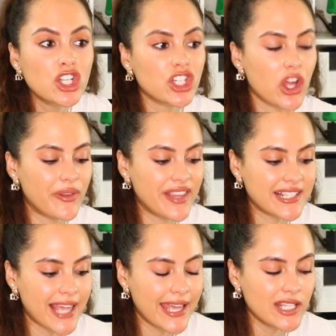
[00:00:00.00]
to go in
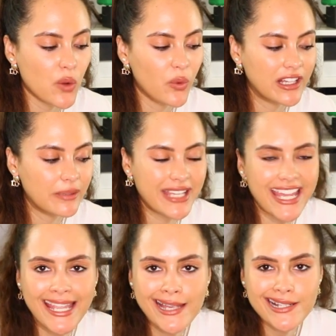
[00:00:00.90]
this case will
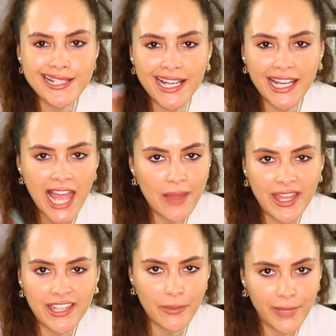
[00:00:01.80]
be skincare,
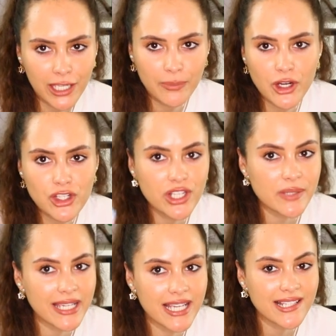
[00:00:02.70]
makeup
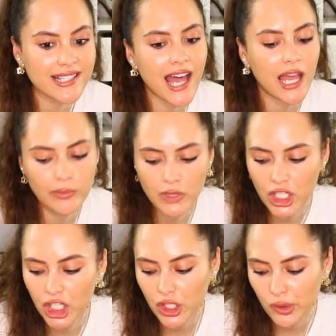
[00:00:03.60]
brushes, because I'm
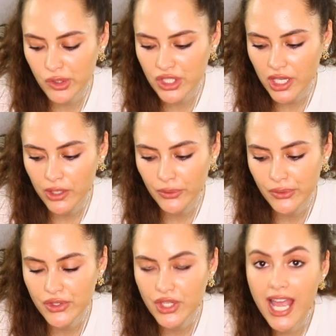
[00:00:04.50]
gonna use
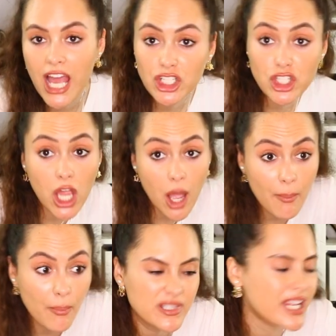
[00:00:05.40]
those
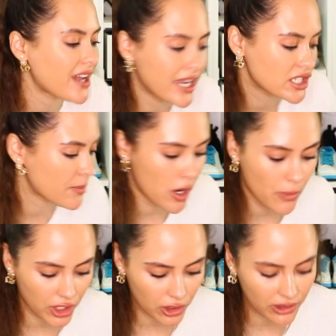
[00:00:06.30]
tonight, tomorrow
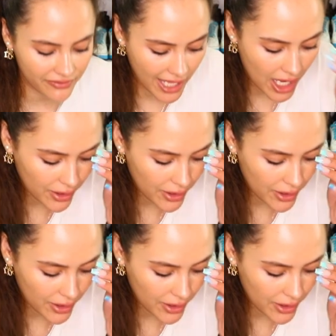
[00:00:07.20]
morning, all of that.